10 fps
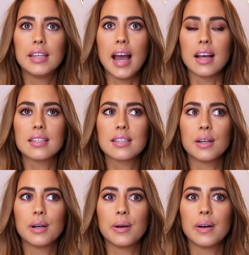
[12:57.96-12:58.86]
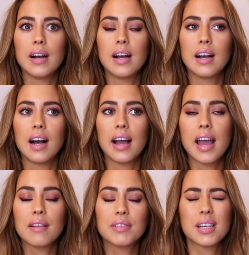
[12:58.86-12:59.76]
Yeah, so I
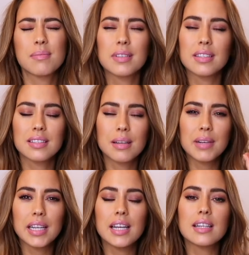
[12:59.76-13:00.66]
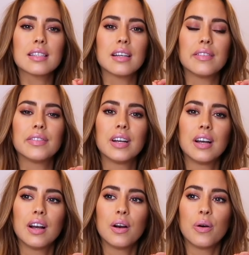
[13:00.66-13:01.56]
have some ideas of
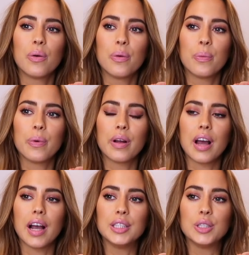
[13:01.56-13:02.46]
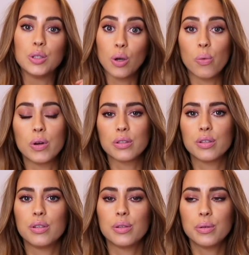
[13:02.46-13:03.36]
what I don't want
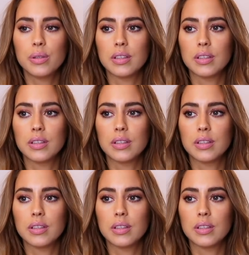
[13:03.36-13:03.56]
to do,